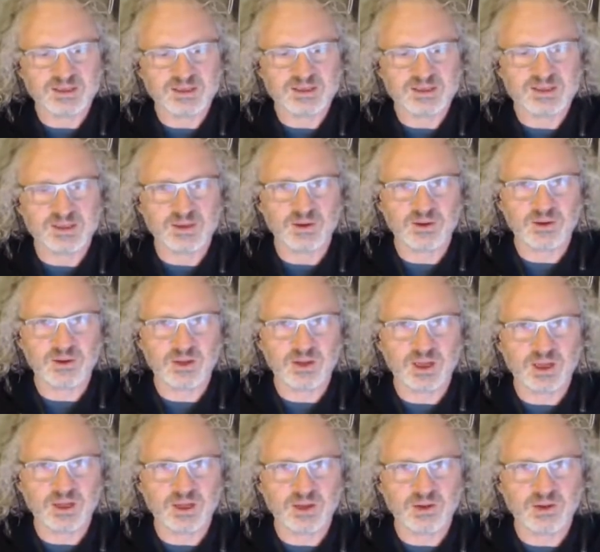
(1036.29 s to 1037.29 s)
So
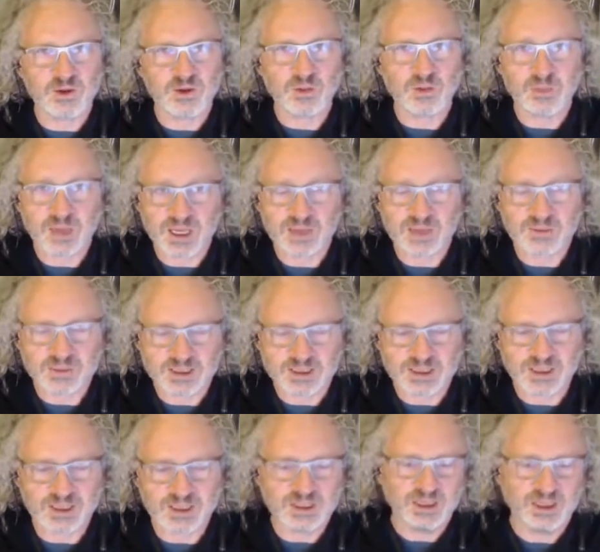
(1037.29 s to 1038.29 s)
your
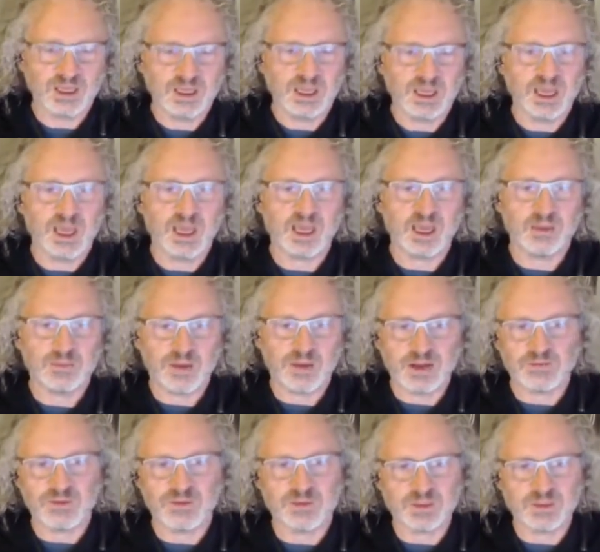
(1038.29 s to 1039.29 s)
PMC
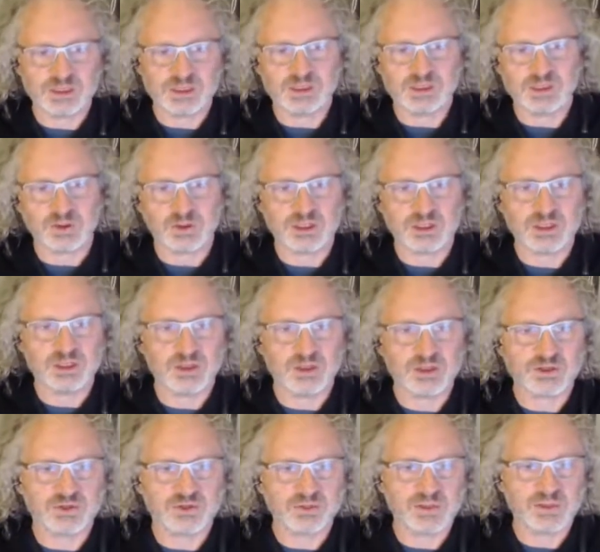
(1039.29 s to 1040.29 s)
platform. There's the
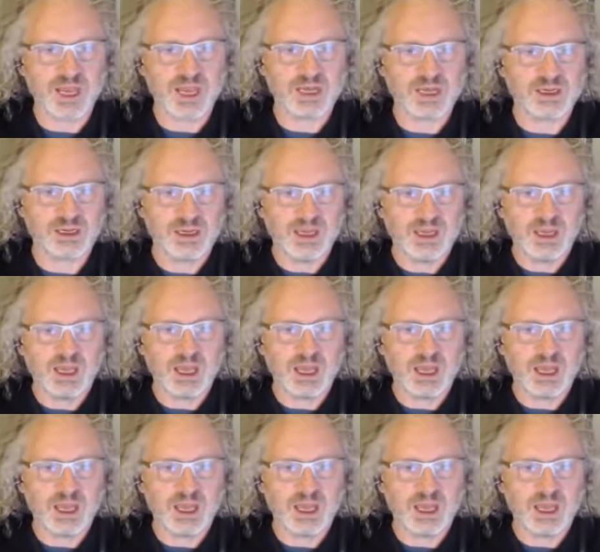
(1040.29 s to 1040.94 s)
screenshots from that.